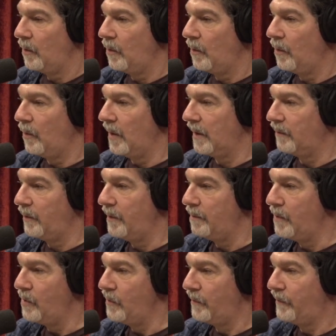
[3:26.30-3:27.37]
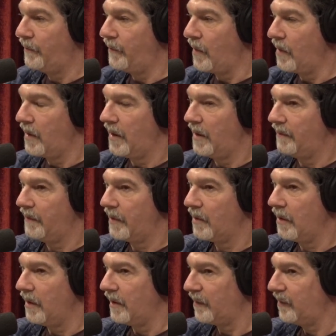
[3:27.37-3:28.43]
Well, if we move far enough
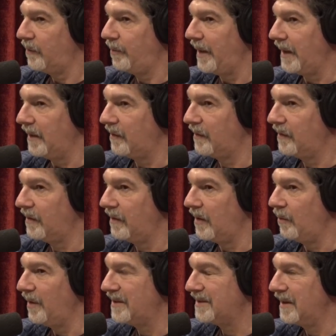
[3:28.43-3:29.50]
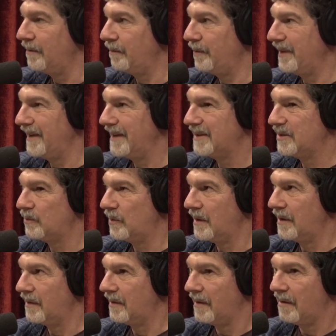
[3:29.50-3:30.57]
across space, there'll be some place
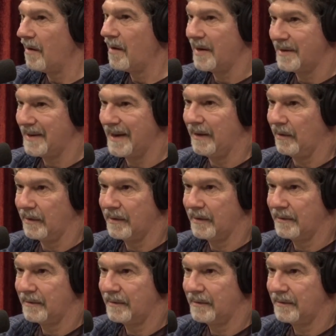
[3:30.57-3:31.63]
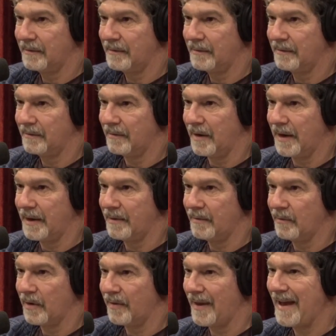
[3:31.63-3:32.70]
where there aren't elk, right?
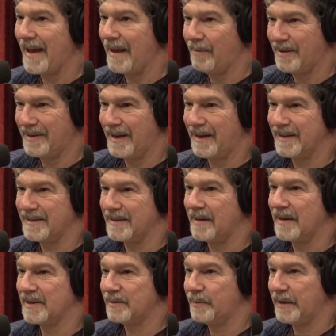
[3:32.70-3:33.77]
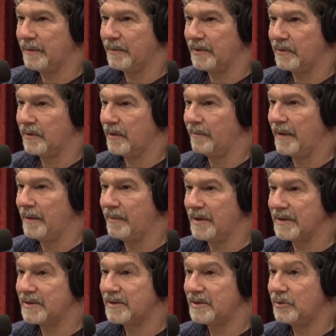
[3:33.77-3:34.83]
Where the habitat isn't hospitable to them. Maybe
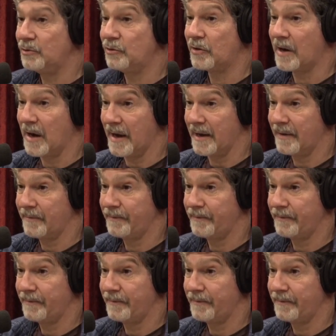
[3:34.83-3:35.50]
it's too dry.